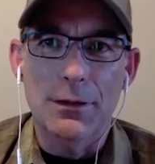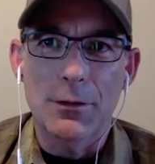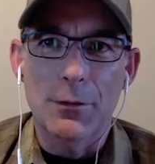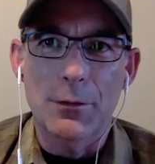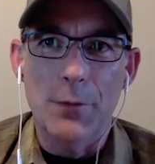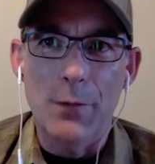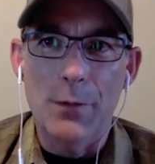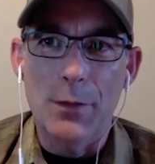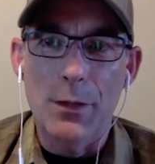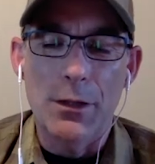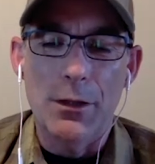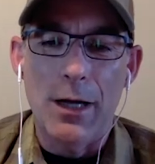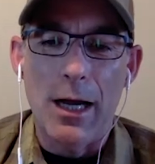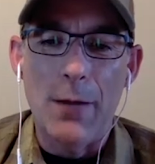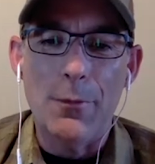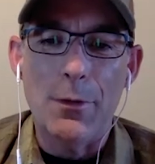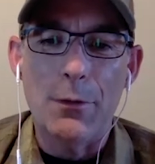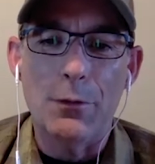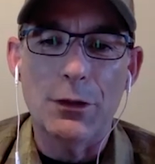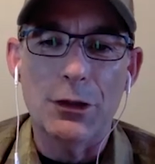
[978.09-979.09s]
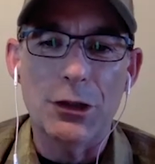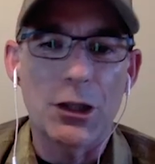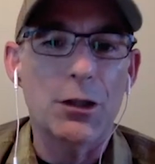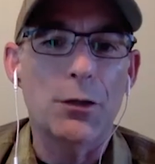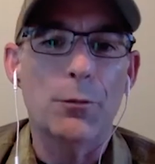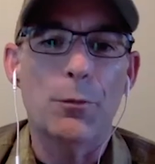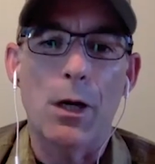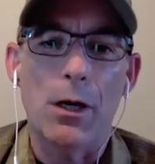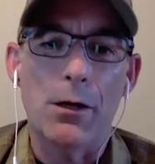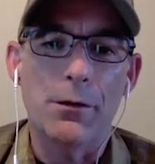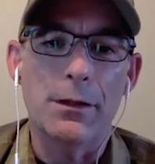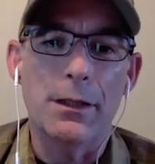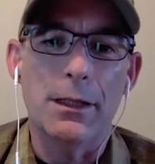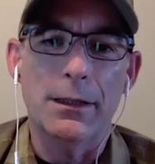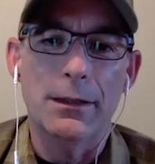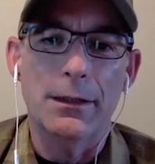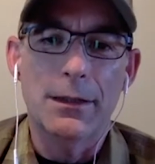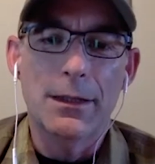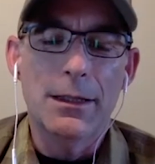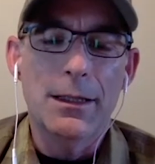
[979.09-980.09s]
or maybe you're happy with shutter
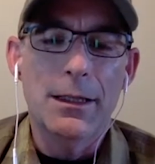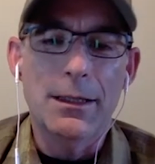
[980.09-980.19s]
priority